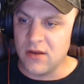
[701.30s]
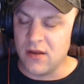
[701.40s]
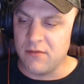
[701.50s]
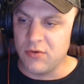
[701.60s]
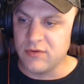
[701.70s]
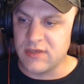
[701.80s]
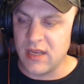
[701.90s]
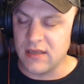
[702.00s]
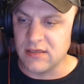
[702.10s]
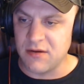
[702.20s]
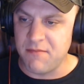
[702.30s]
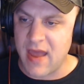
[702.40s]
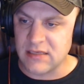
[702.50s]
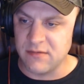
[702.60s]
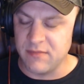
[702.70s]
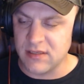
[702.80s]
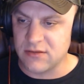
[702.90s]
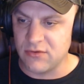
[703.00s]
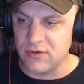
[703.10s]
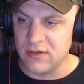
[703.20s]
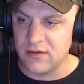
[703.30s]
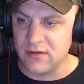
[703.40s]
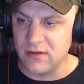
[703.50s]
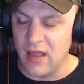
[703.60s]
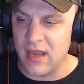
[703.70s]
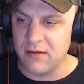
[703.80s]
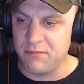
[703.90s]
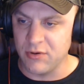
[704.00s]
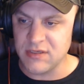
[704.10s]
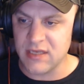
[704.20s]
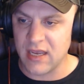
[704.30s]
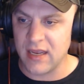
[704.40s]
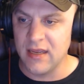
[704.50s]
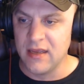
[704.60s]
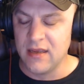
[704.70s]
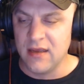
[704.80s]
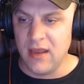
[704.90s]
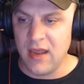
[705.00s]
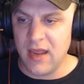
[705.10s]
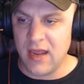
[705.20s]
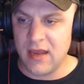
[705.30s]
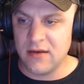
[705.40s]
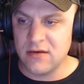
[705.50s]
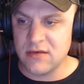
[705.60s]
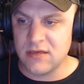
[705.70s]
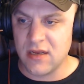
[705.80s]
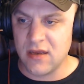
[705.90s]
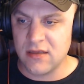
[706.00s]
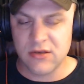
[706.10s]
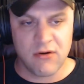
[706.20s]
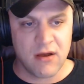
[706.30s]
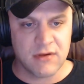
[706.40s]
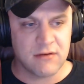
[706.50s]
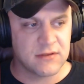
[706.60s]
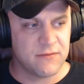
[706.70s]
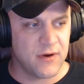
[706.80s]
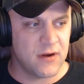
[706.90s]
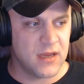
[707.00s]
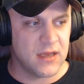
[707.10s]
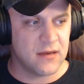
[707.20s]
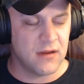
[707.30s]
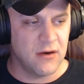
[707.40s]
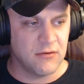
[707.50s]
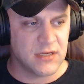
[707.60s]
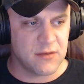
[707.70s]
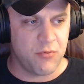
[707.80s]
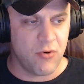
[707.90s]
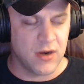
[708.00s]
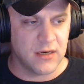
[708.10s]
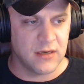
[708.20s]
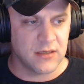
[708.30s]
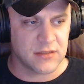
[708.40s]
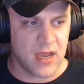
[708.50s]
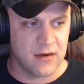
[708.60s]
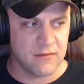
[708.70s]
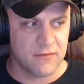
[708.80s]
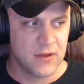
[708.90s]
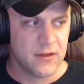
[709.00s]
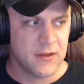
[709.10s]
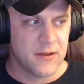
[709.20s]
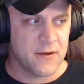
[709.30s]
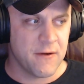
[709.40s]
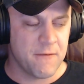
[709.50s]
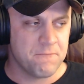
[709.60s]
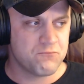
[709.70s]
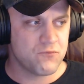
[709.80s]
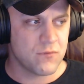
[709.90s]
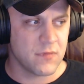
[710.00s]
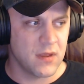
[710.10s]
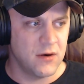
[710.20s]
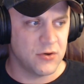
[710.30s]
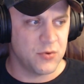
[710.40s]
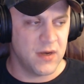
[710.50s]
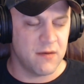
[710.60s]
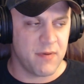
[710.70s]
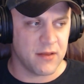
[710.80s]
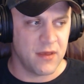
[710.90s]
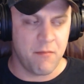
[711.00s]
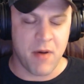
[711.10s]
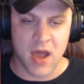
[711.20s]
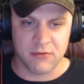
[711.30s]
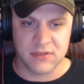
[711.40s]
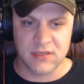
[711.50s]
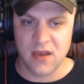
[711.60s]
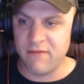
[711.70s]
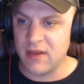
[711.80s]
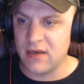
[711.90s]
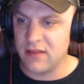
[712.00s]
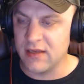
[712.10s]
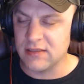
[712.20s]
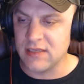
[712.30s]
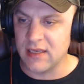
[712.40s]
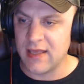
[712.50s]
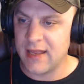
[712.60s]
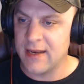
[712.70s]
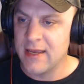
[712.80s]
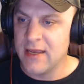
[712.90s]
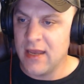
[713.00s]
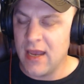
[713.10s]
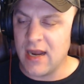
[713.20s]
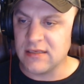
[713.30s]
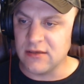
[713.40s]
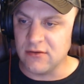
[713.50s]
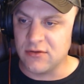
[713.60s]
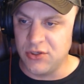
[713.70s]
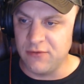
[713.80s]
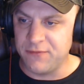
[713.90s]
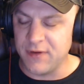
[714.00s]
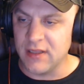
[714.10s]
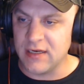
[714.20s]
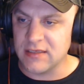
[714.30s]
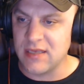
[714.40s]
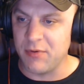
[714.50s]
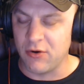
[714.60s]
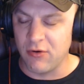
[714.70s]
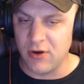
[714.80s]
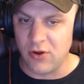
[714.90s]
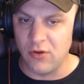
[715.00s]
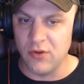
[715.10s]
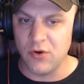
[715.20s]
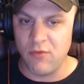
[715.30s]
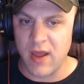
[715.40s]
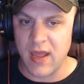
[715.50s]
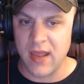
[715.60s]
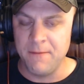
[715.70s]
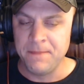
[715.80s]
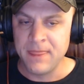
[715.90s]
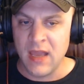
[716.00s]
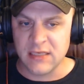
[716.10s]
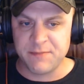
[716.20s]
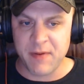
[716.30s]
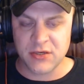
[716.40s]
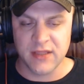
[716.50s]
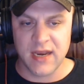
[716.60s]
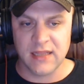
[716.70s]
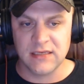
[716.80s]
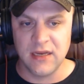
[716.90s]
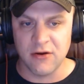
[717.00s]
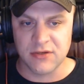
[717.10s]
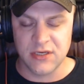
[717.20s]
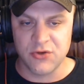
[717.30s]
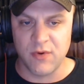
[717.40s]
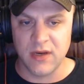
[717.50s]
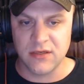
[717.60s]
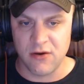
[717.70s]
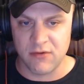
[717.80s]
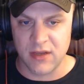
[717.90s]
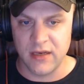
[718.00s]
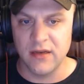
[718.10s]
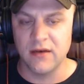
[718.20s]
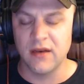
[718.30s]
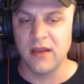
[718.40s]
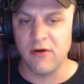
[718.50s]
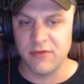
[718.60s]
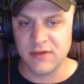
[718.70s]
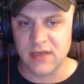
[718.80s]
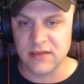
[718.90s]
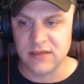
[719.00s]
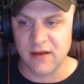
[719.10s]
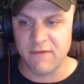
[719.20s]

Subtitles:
who's taken such a maximalist line per se. And so I was very disappointed and just kind of tweeted about the hypocrisy of it and things like that. And I still do feel it is hypocritical in a way, especially that it's an ERC20 token and all this kind of stuff.